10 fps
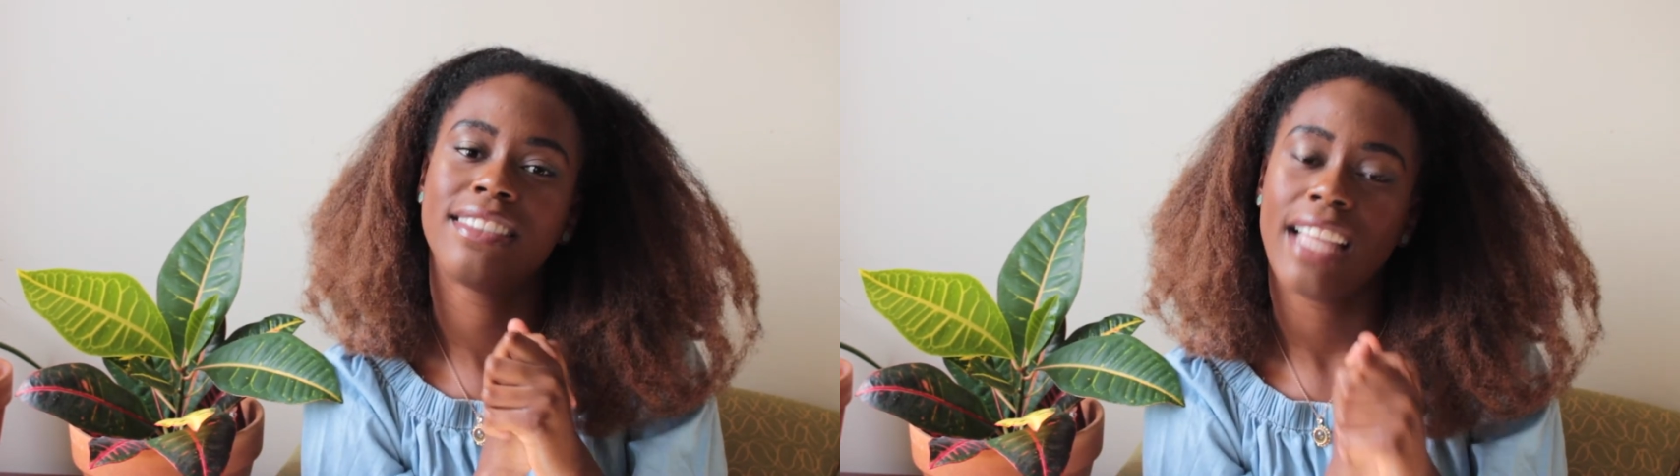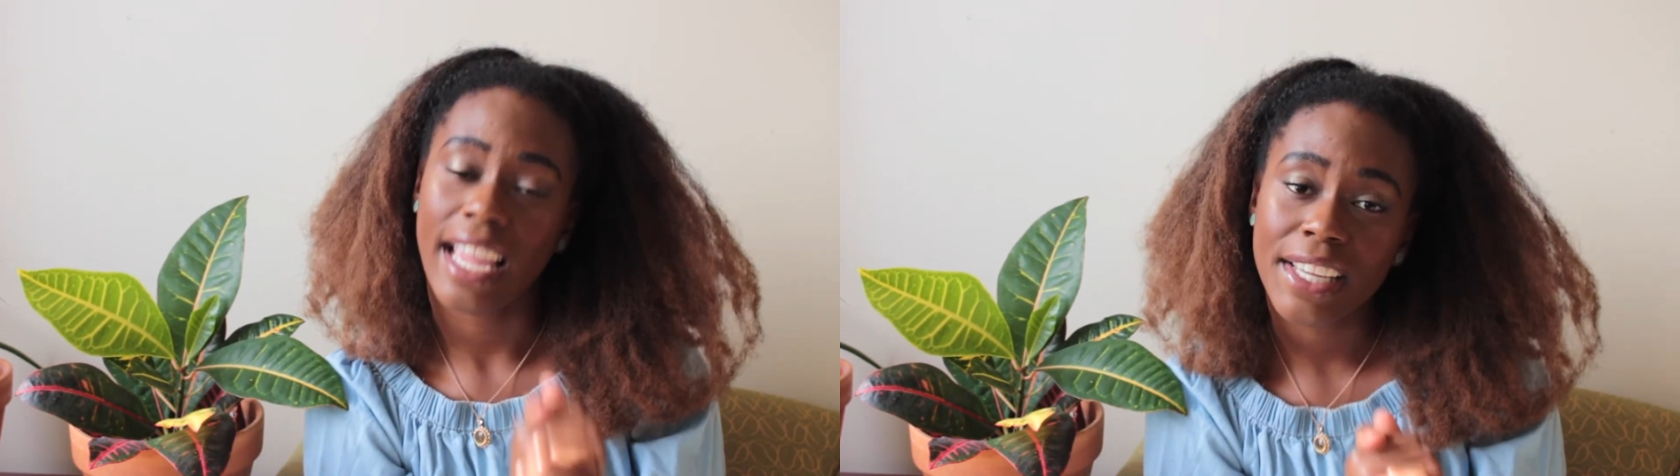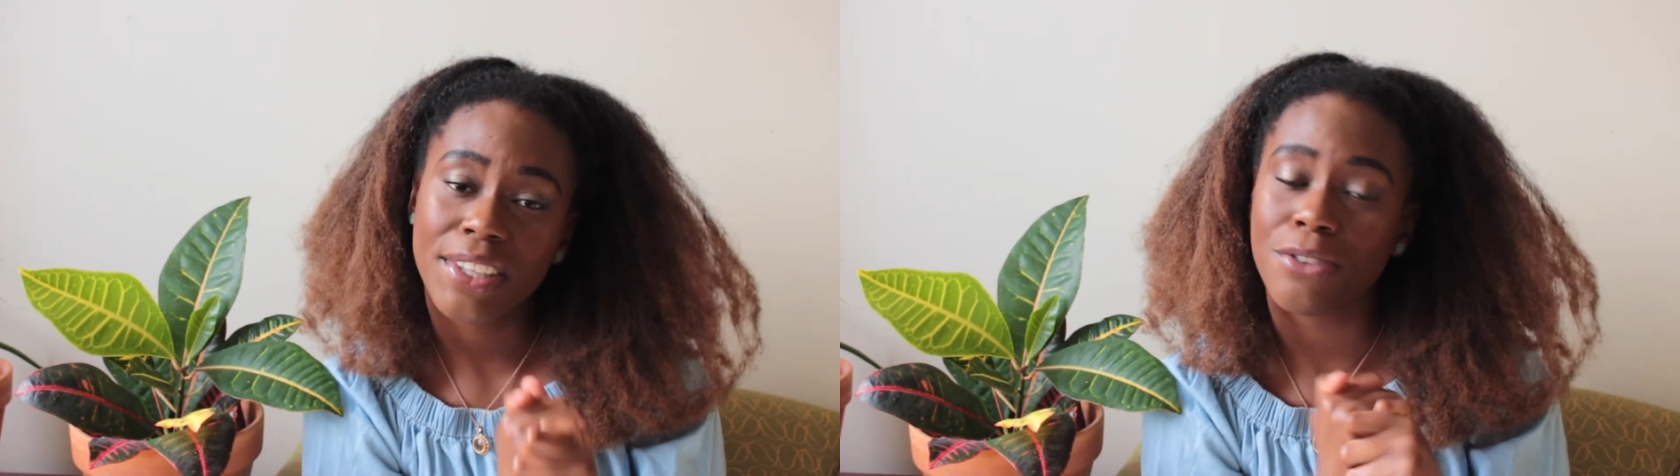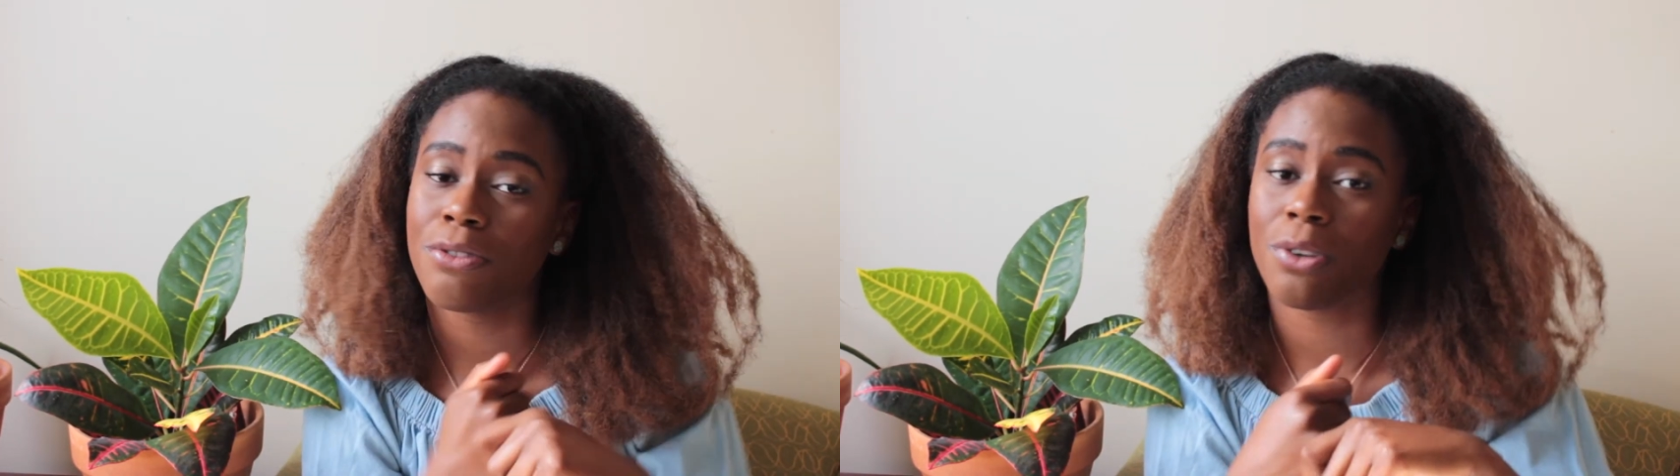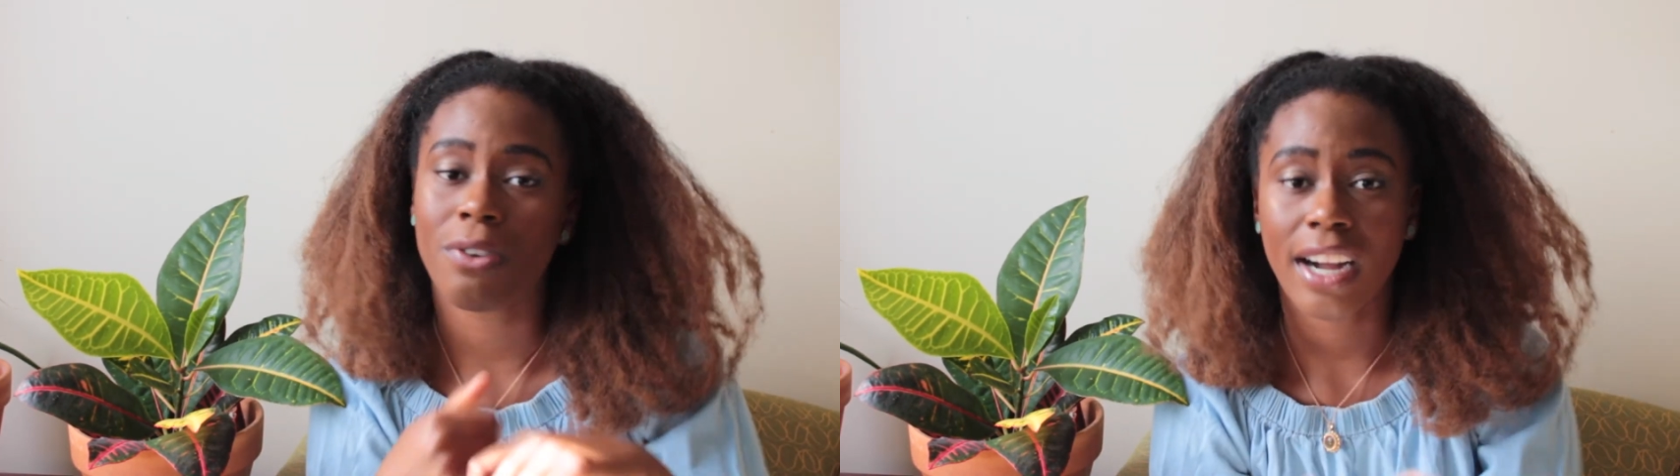Thank you
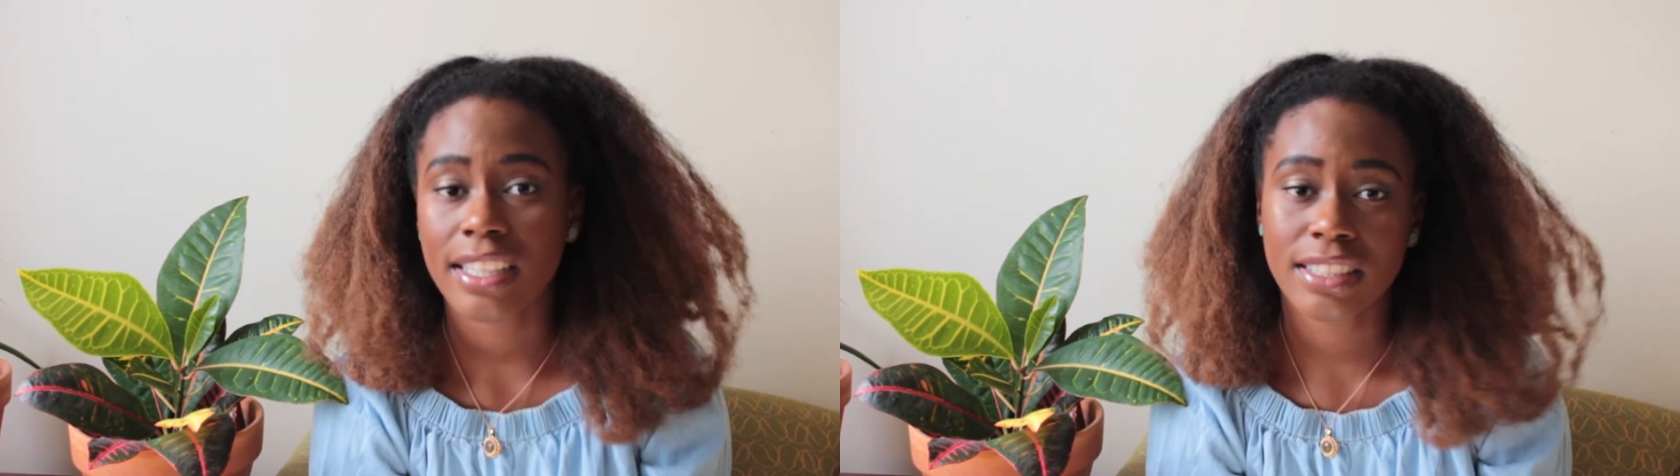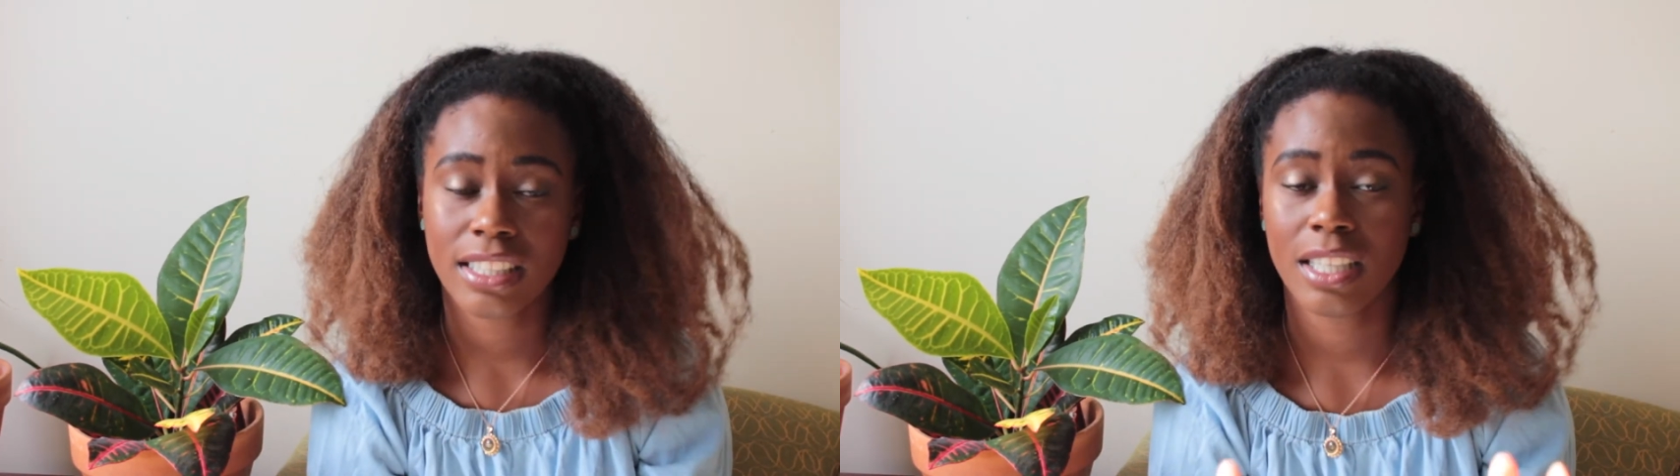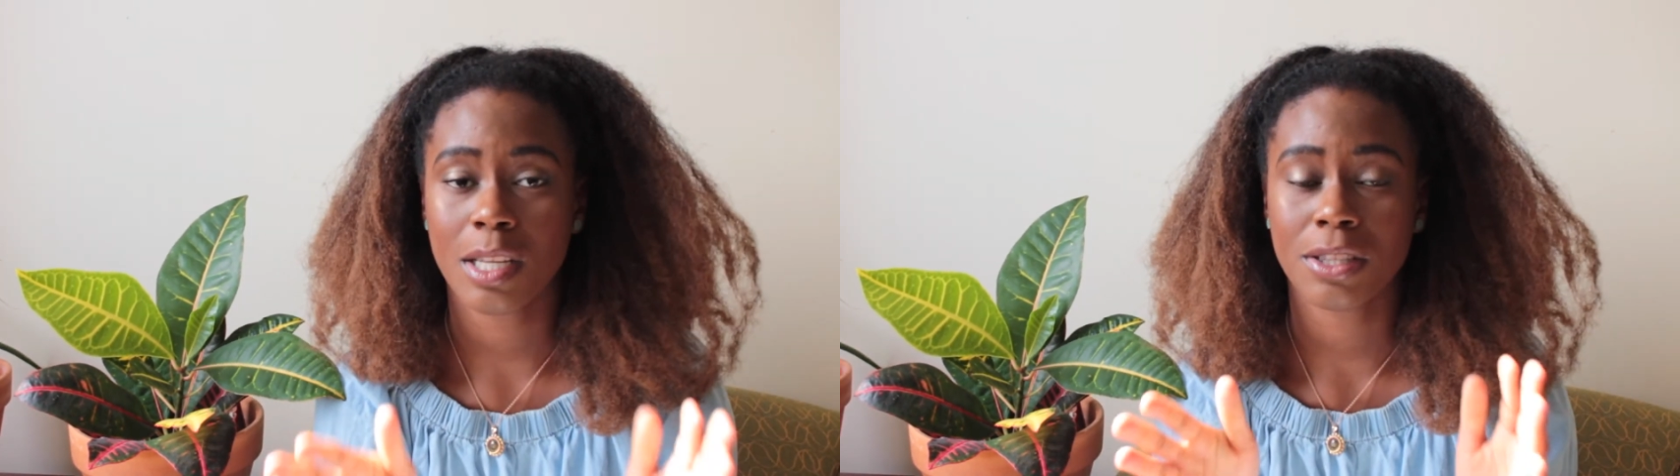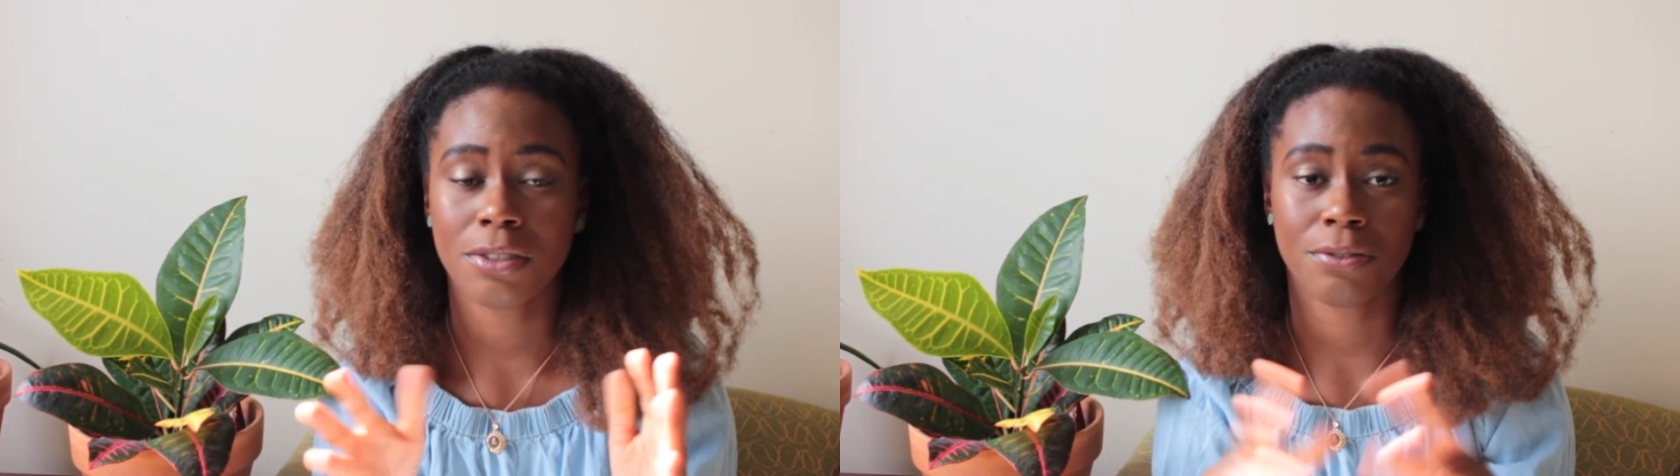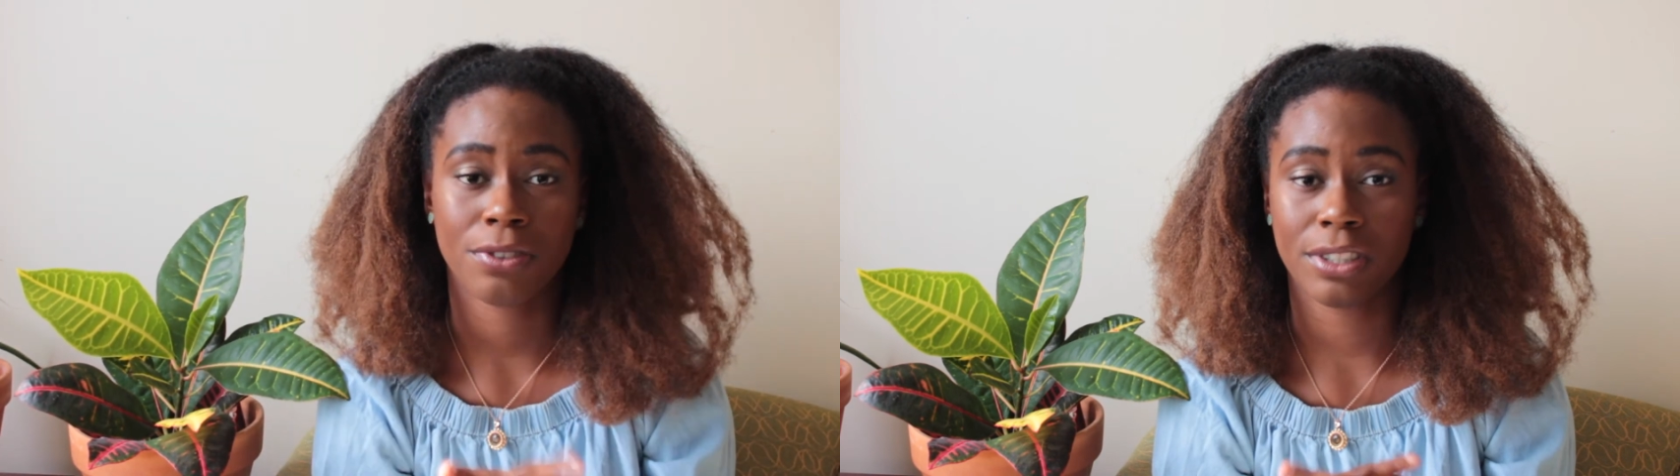for watching
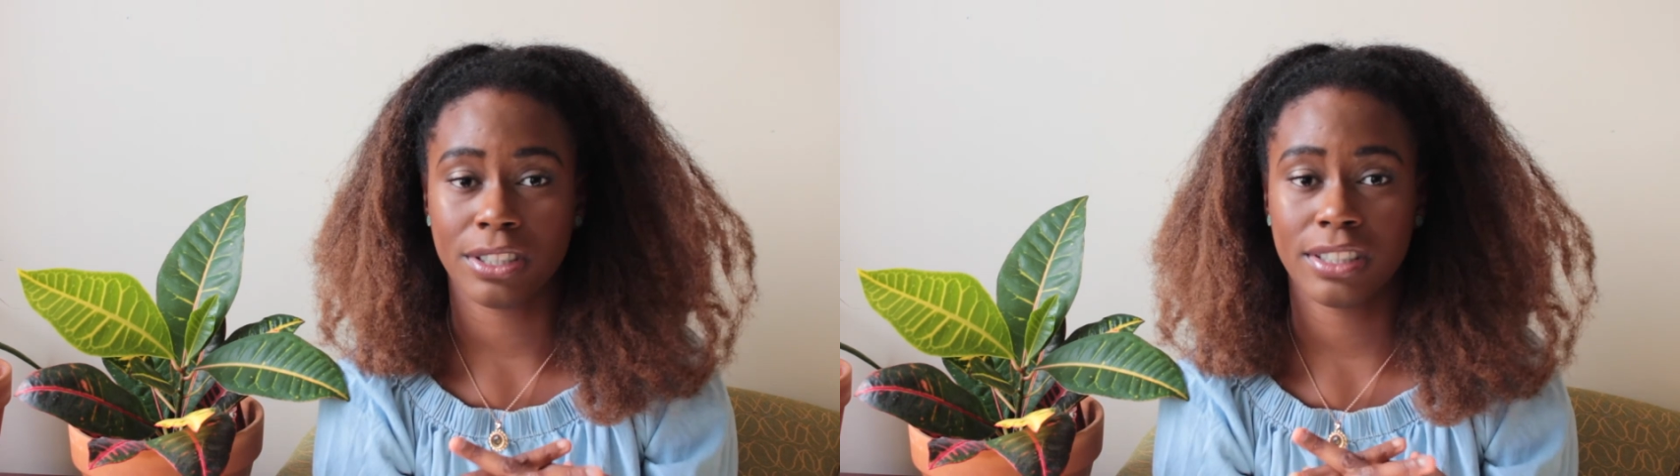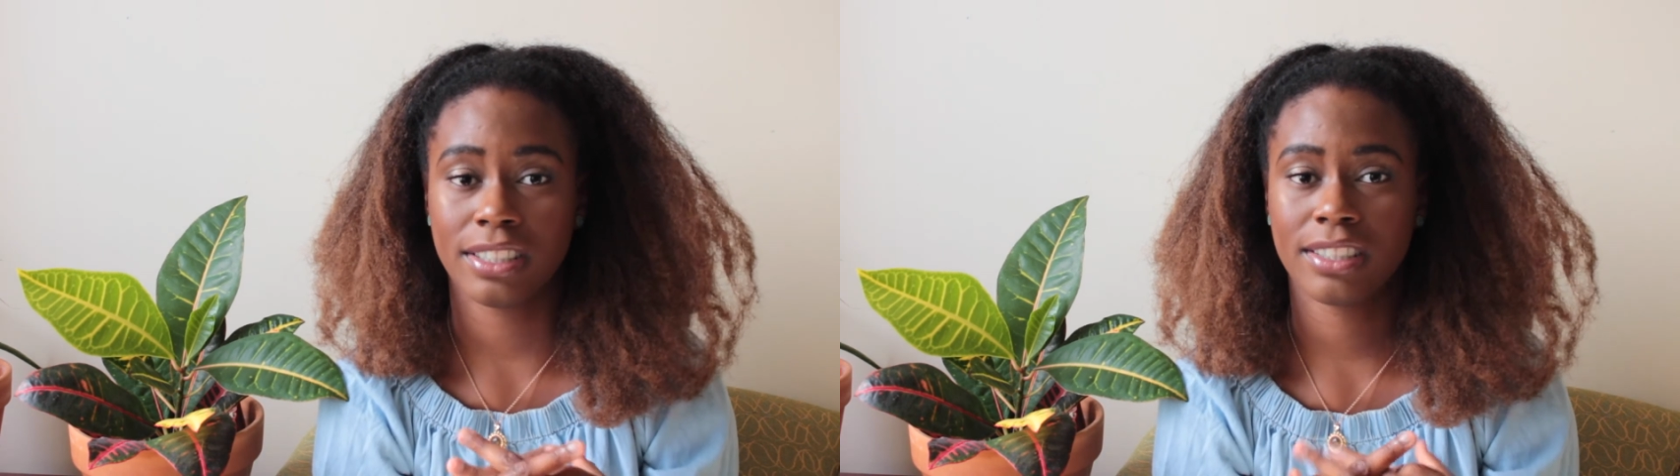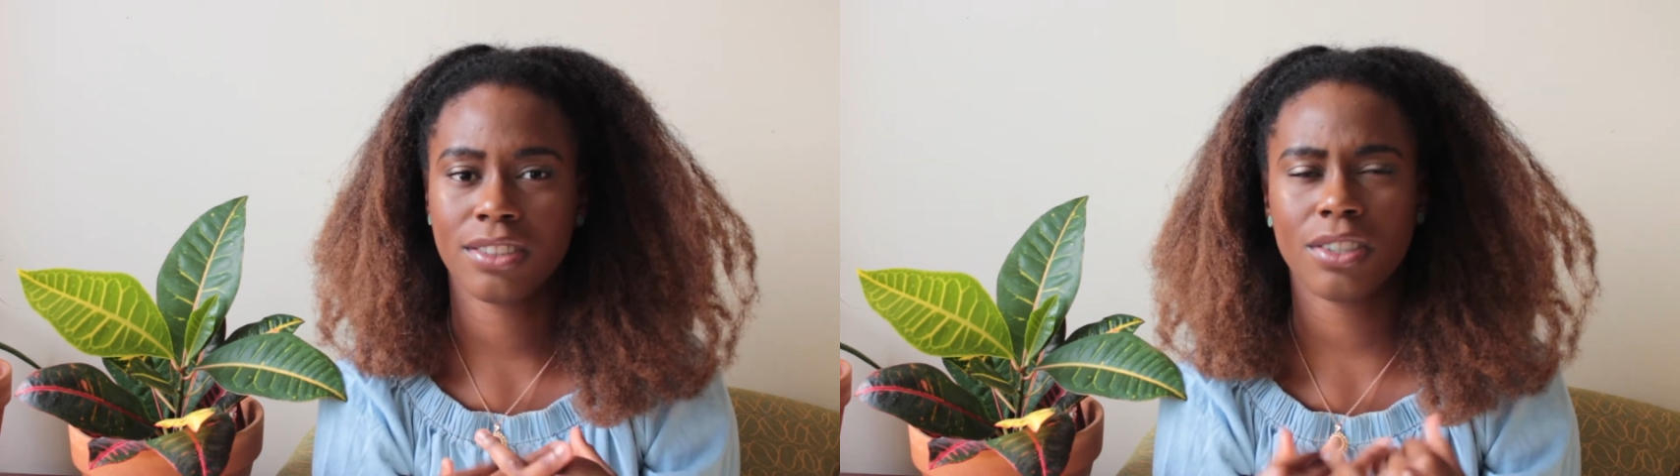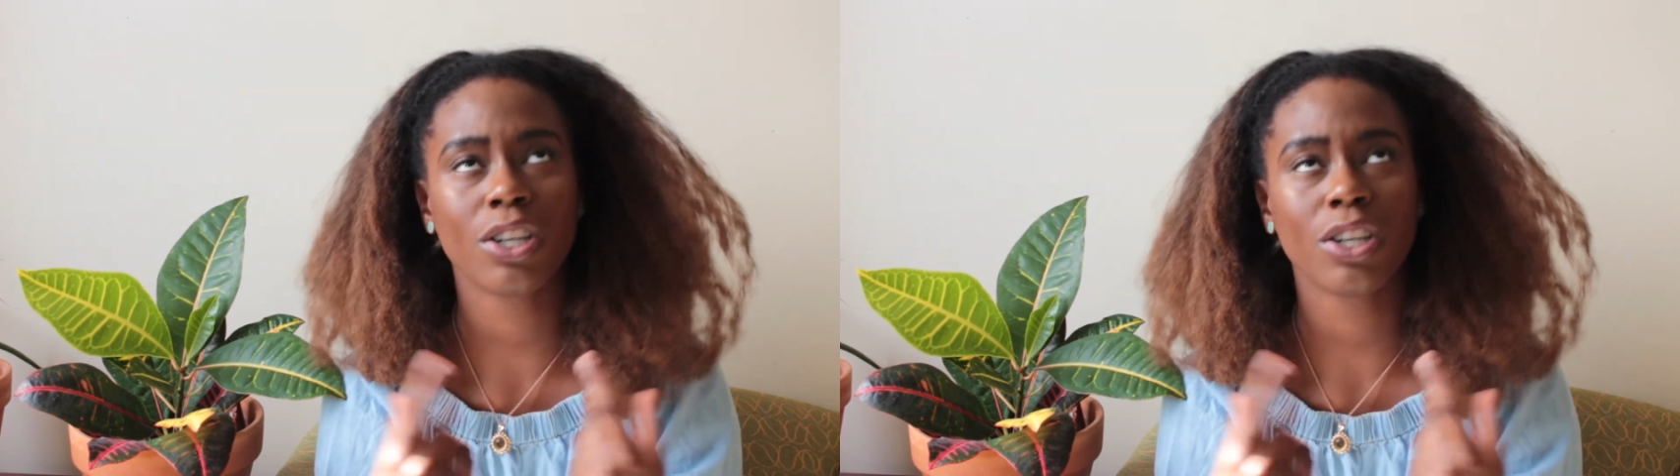the first,